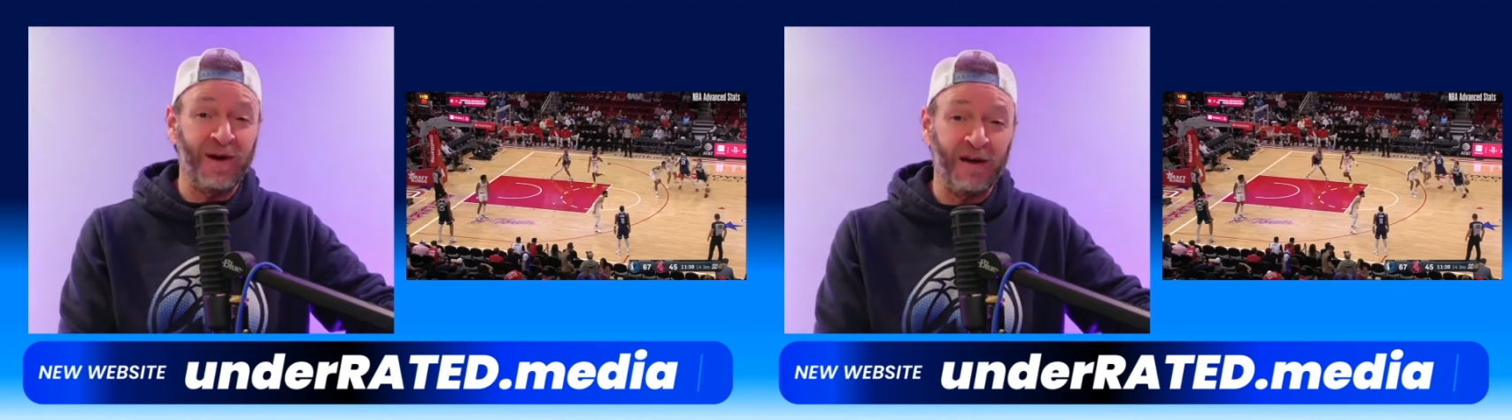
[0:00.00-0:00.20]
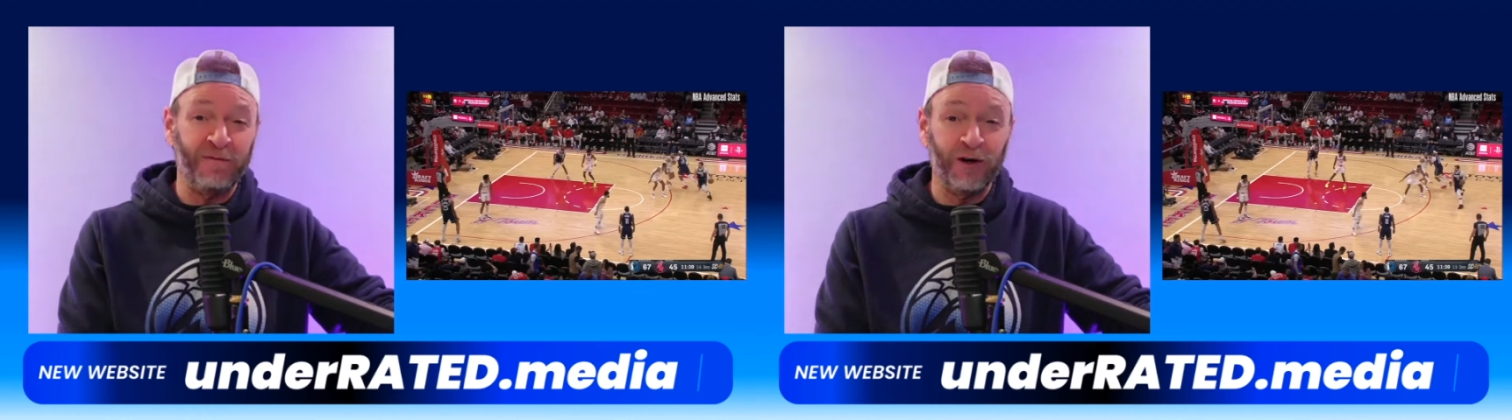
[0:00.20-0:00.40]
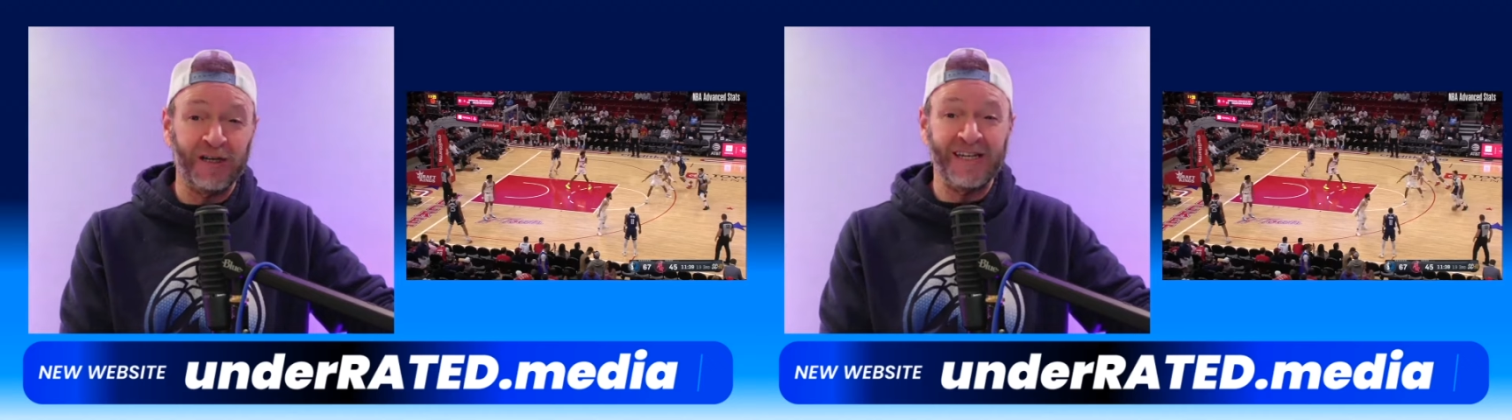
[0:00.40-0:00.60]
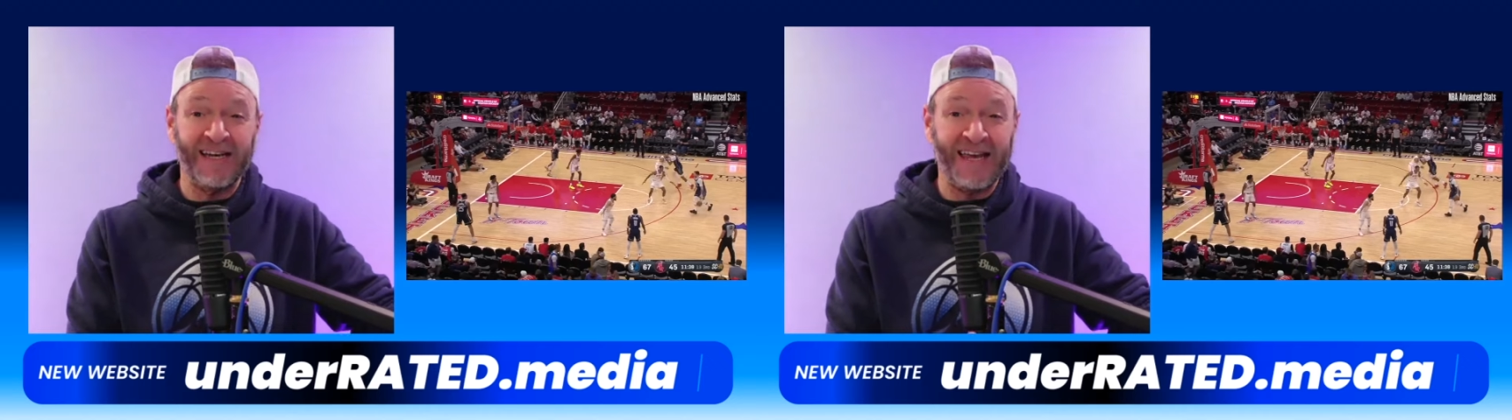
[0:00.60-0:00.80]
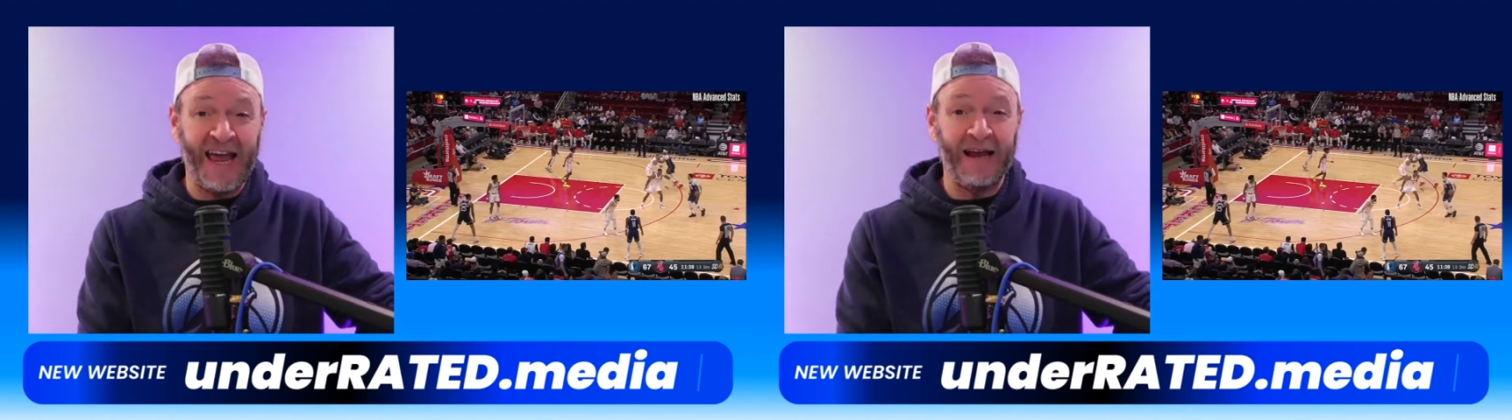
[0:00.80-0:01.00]
Mavericks
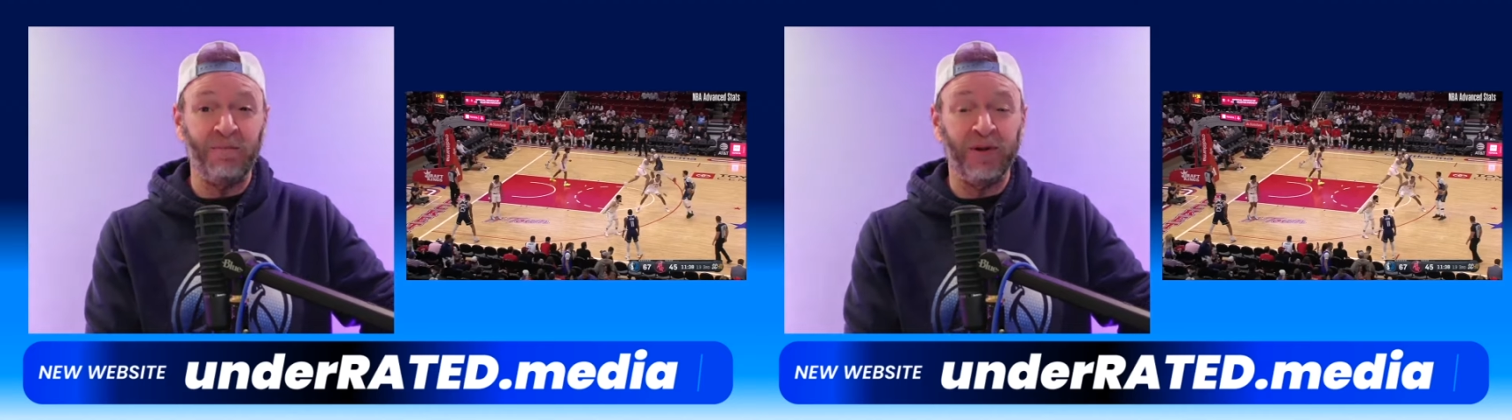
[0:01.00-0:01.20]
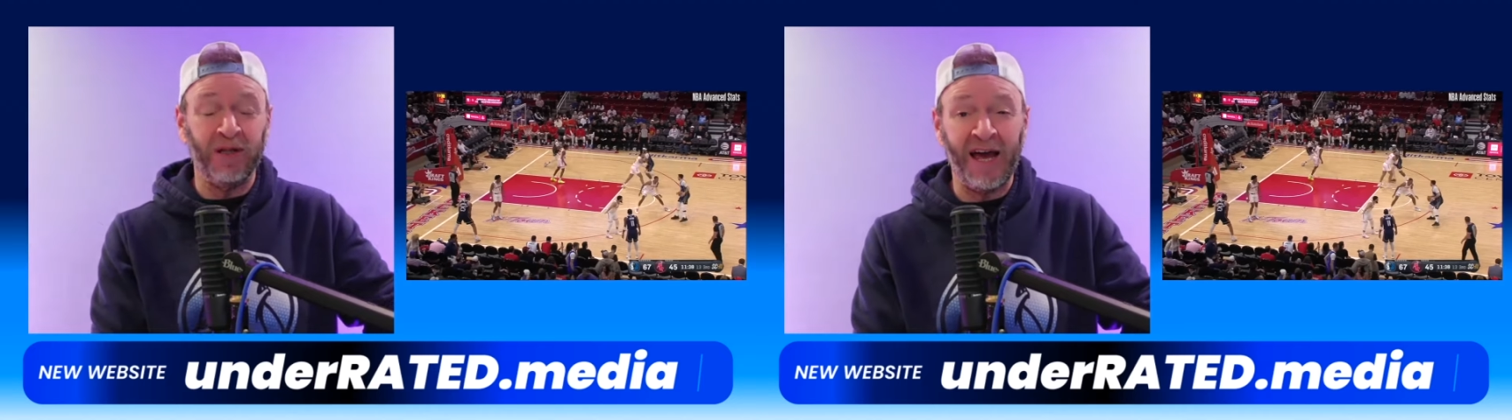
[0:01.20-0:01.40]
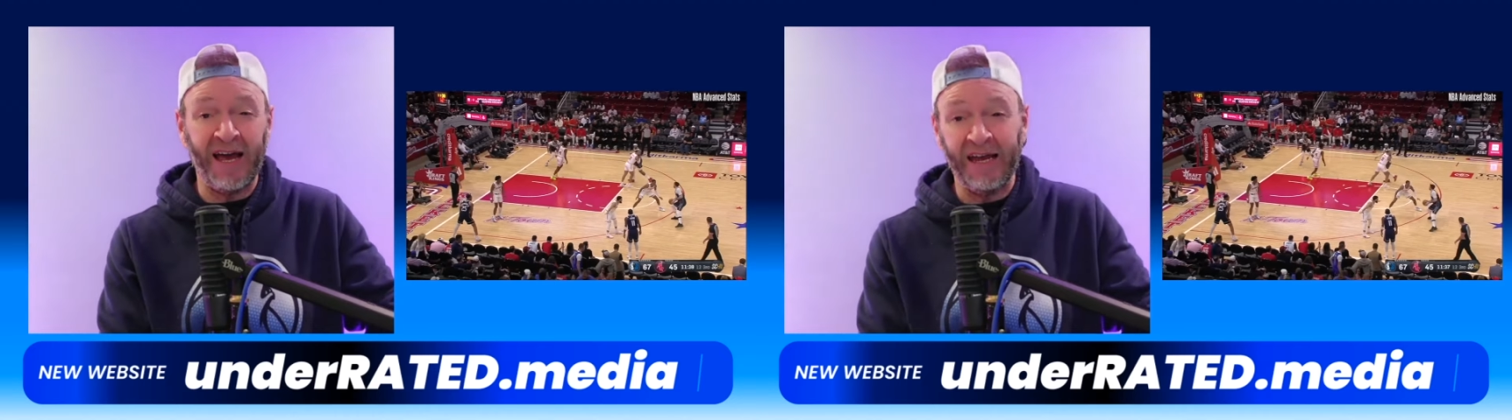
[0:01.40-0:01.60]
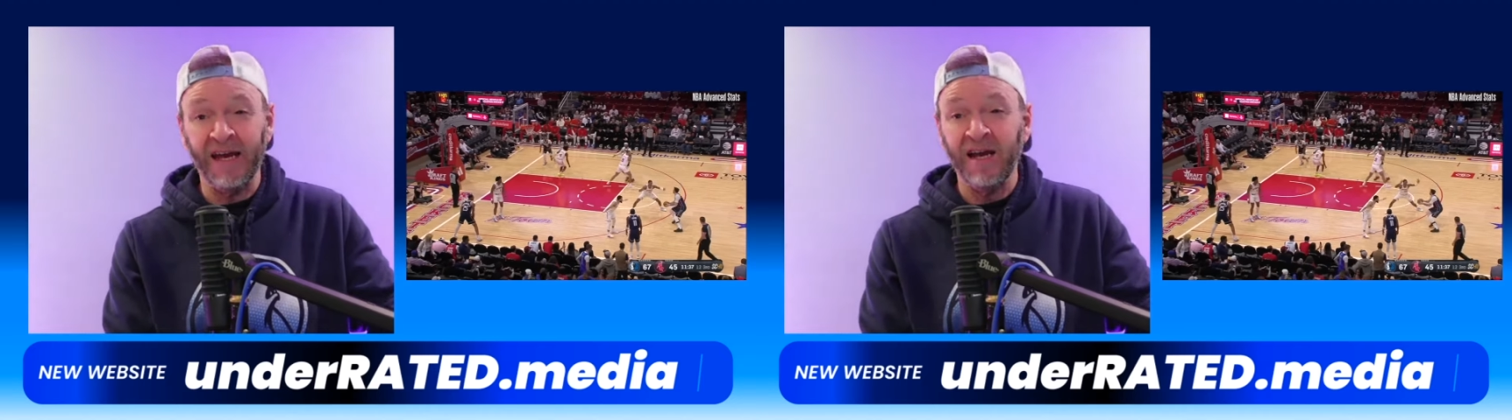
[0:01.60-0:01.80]
can play.